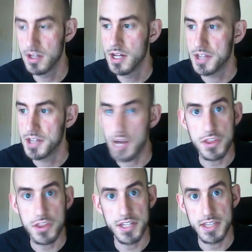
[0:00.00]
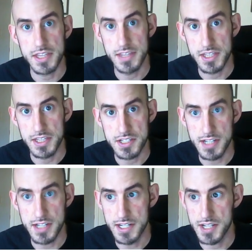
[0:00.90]
The other thing that this
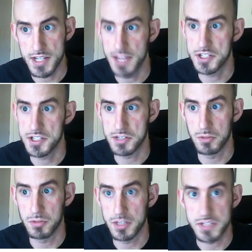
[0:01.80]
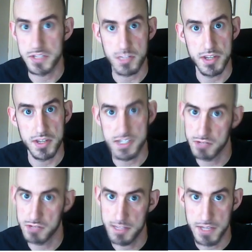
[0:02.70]
does, and this is one of the reasons why this is
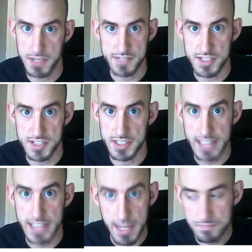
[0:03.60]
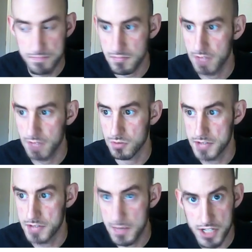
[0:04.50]
one of the best feats in the game for
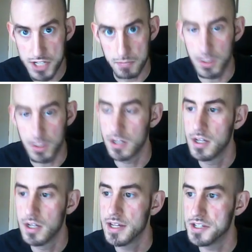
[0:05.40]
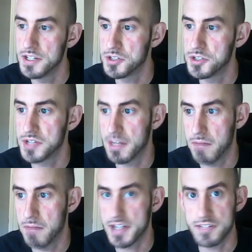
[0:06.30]
damage output, is you can take a
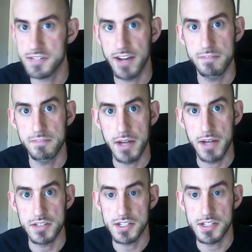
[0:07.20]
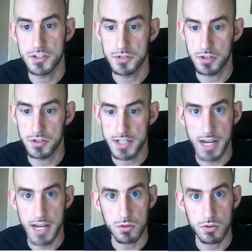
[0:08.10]
-5 penalty to your
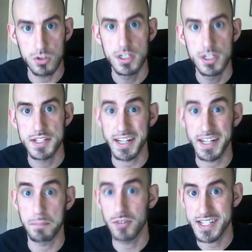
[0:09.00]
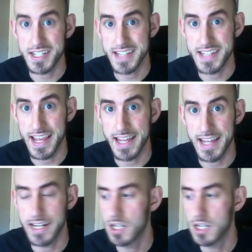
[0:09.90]
attack roll to get a +10